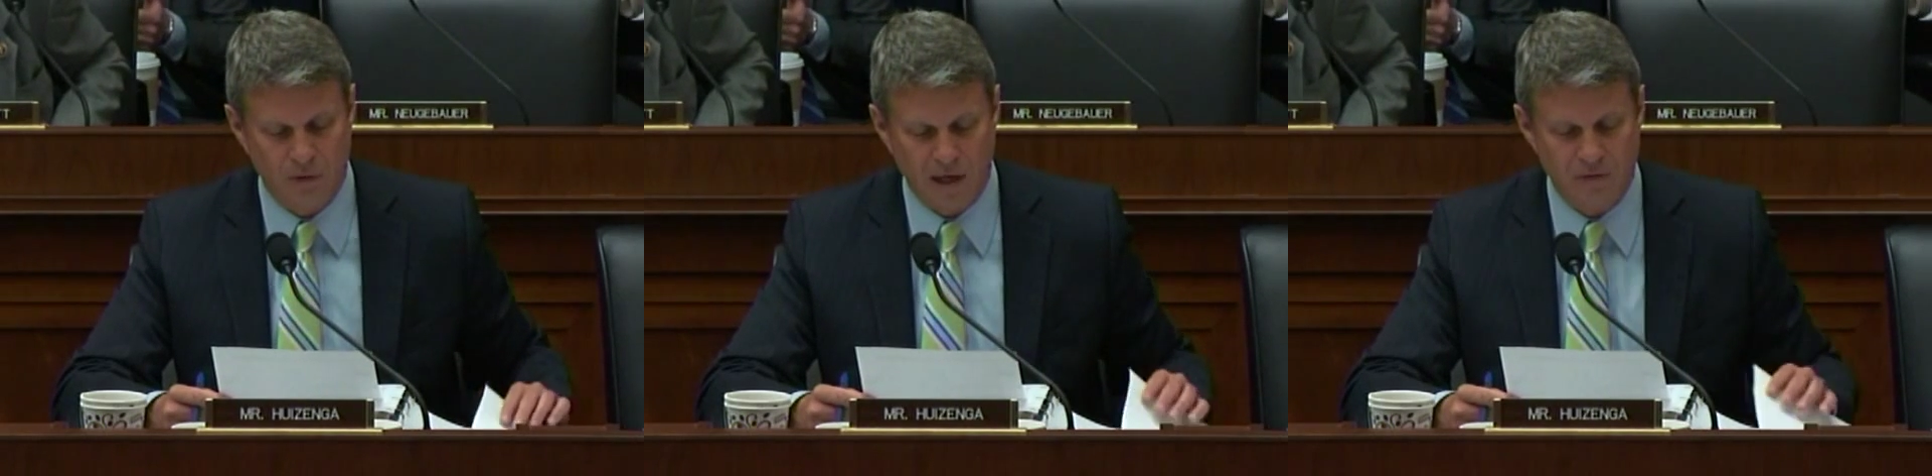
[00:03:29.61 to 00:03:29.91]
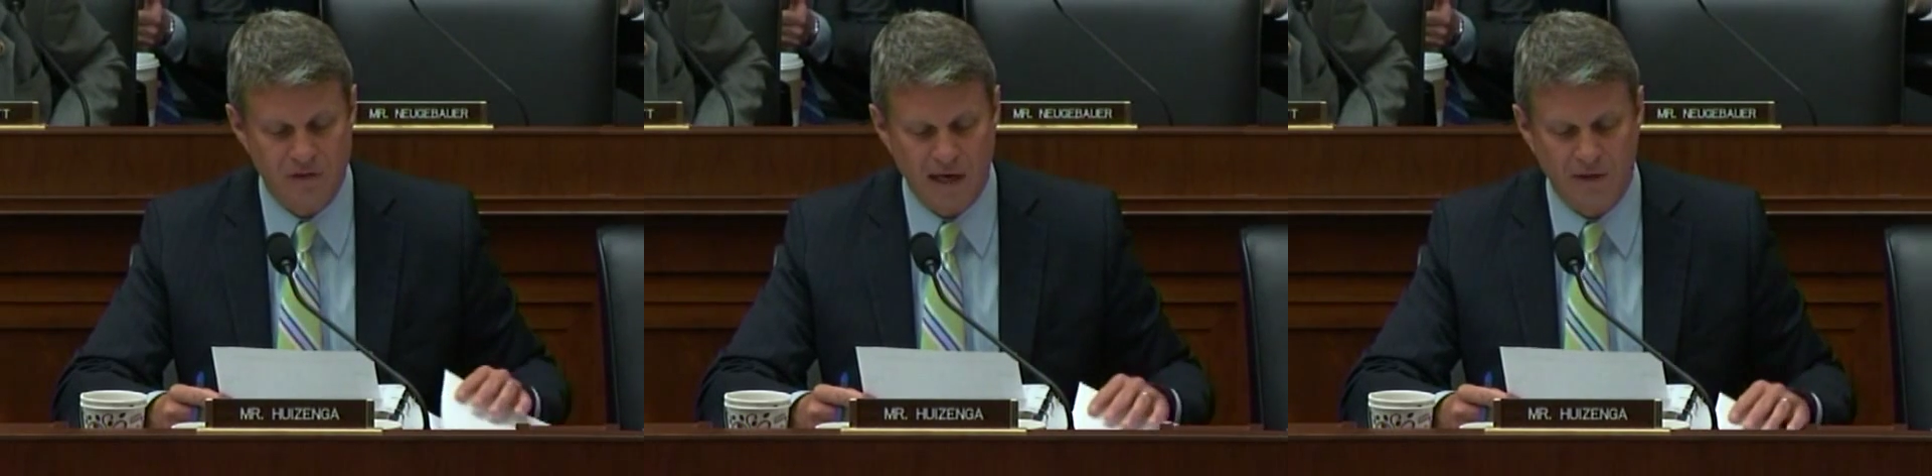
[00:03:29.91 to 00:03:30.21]

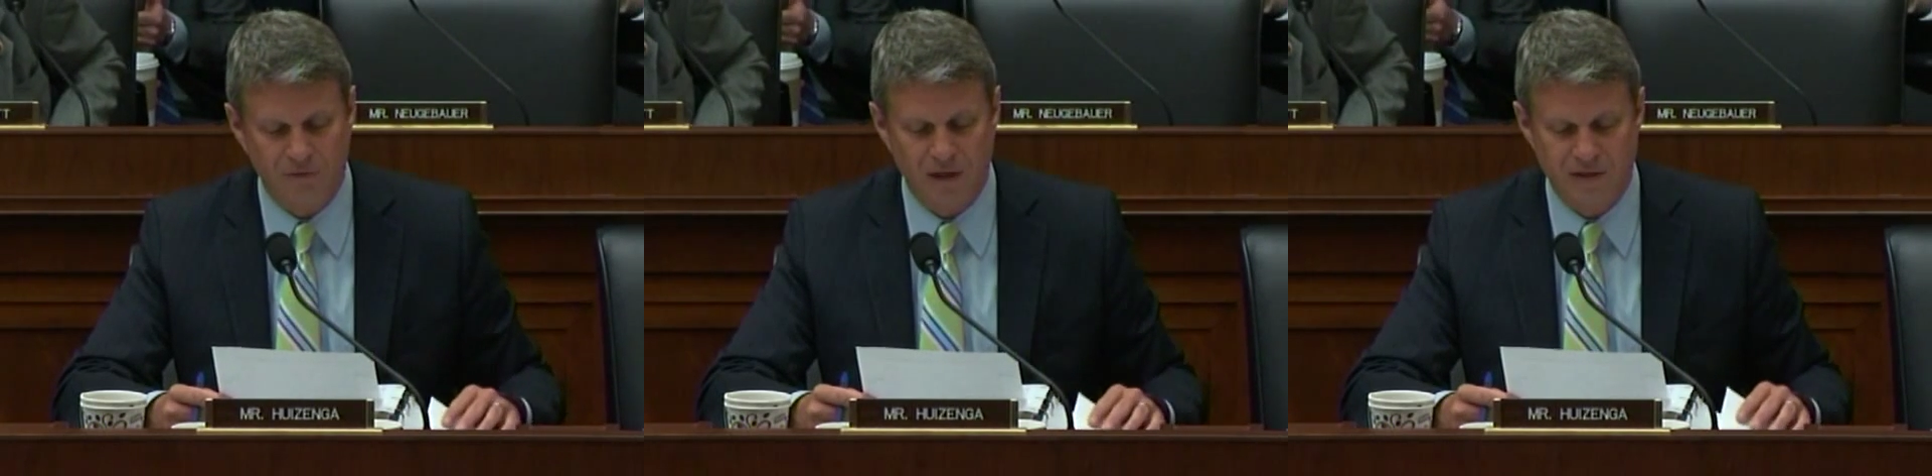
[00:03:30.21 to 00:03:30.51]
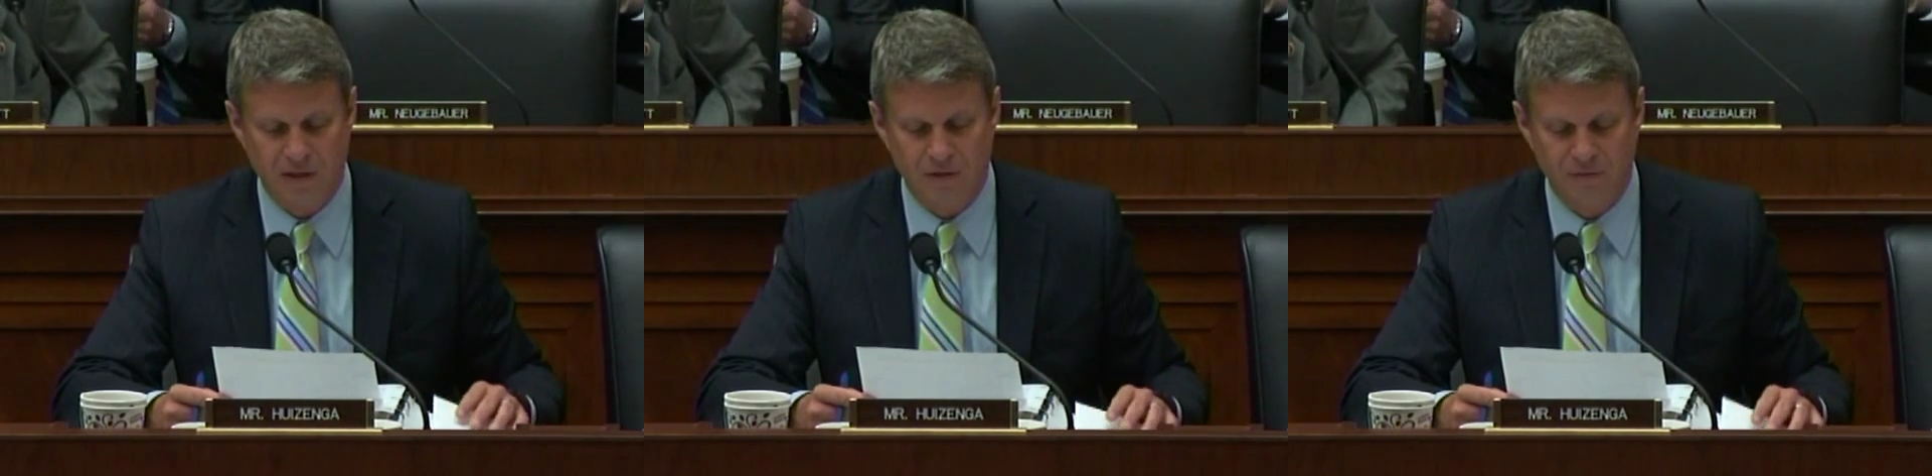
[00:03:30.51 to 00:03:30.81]
without
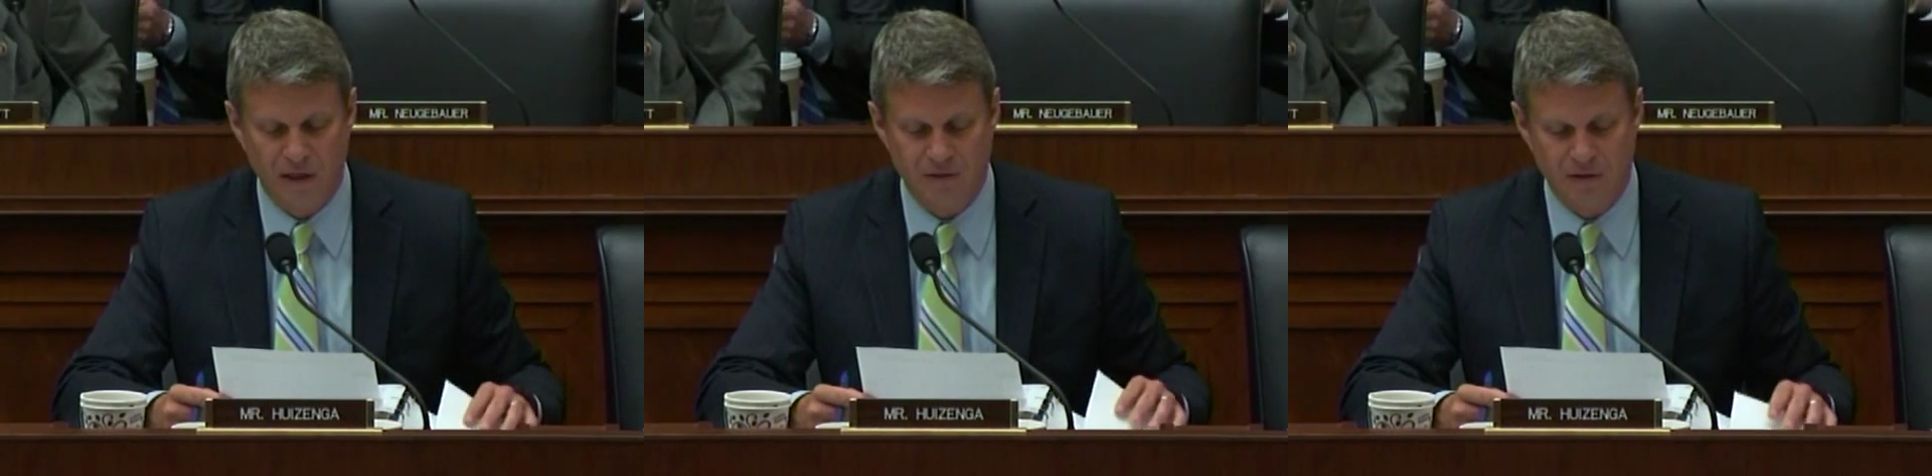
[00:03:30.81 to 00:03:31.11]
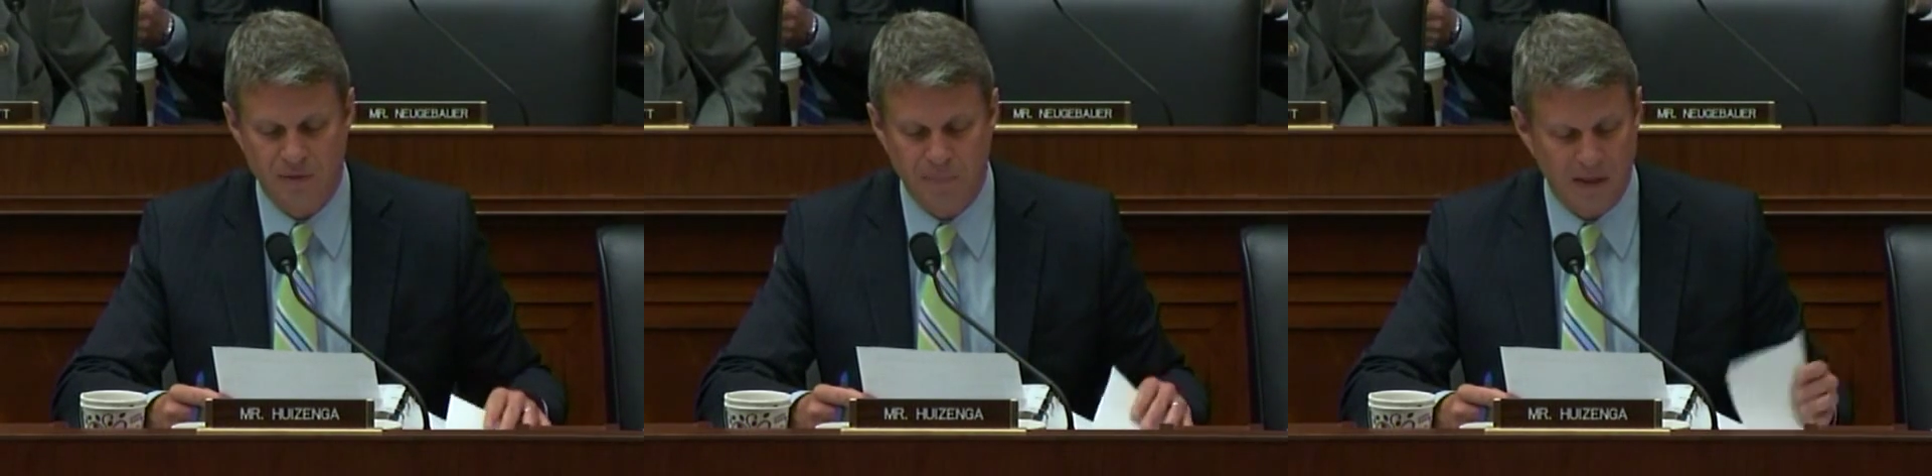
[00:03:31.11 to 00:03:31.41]
sacrificing the Fed's
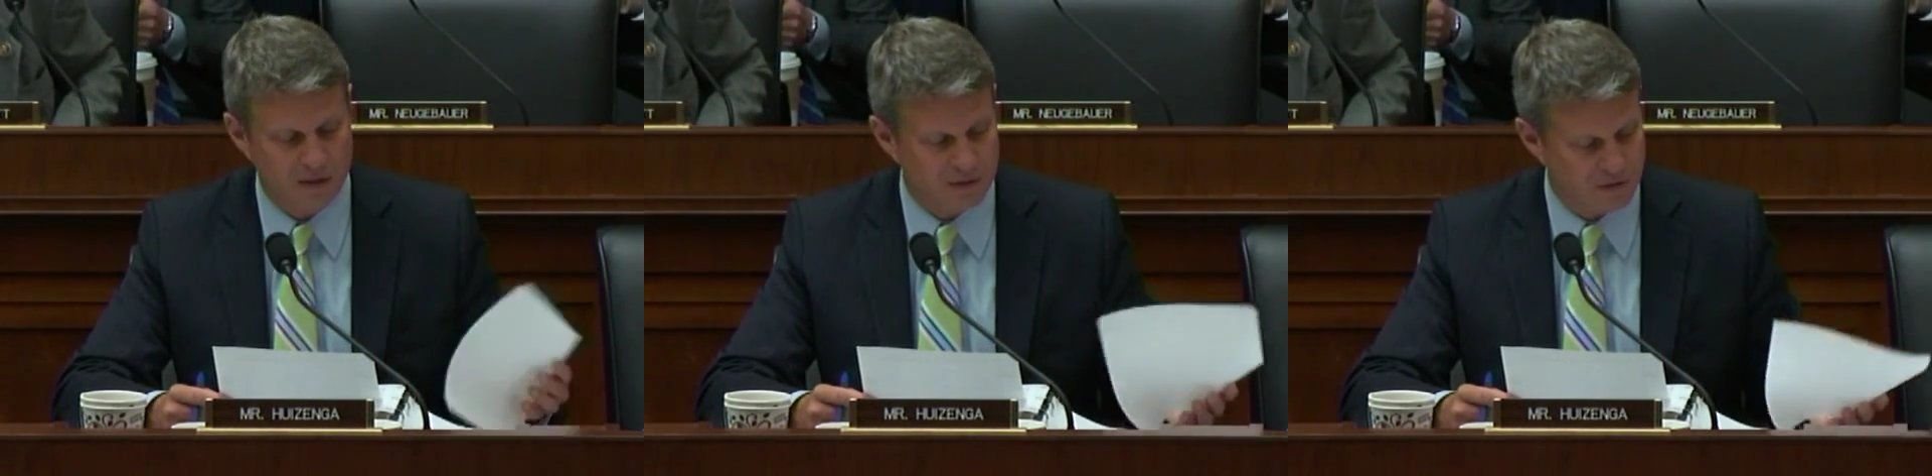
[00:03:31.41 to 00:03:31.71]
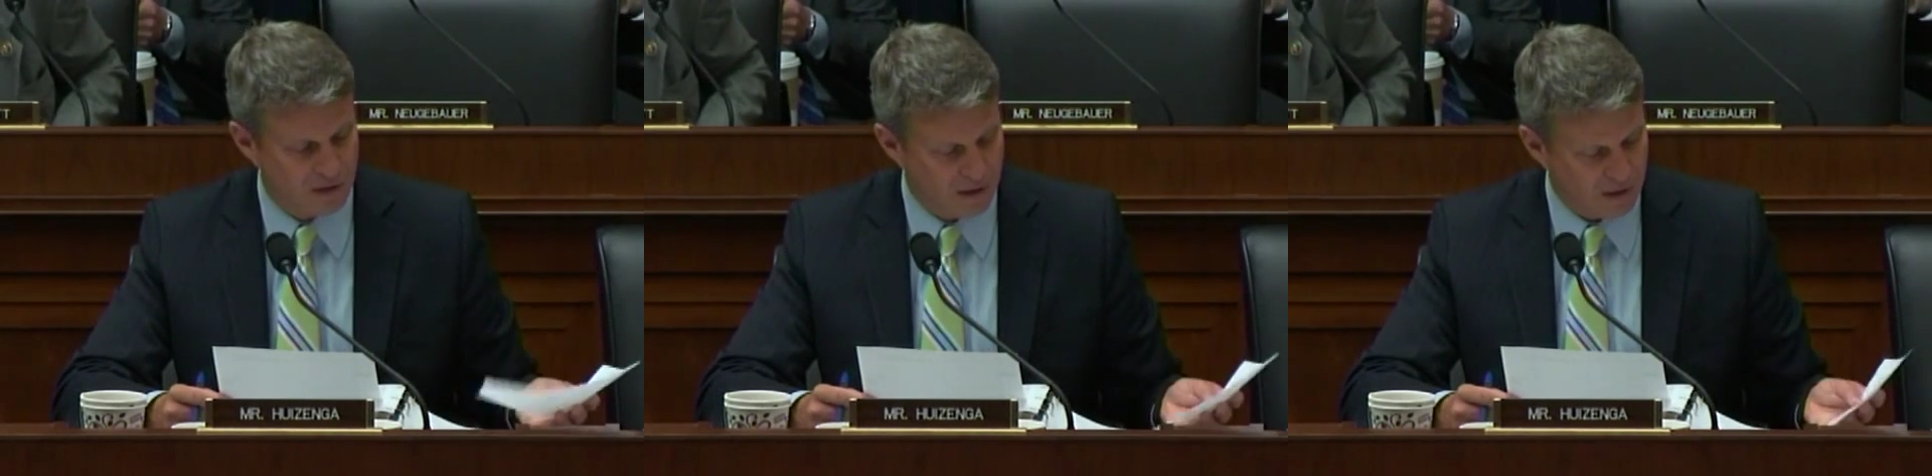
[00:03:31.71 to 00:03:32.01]
independence.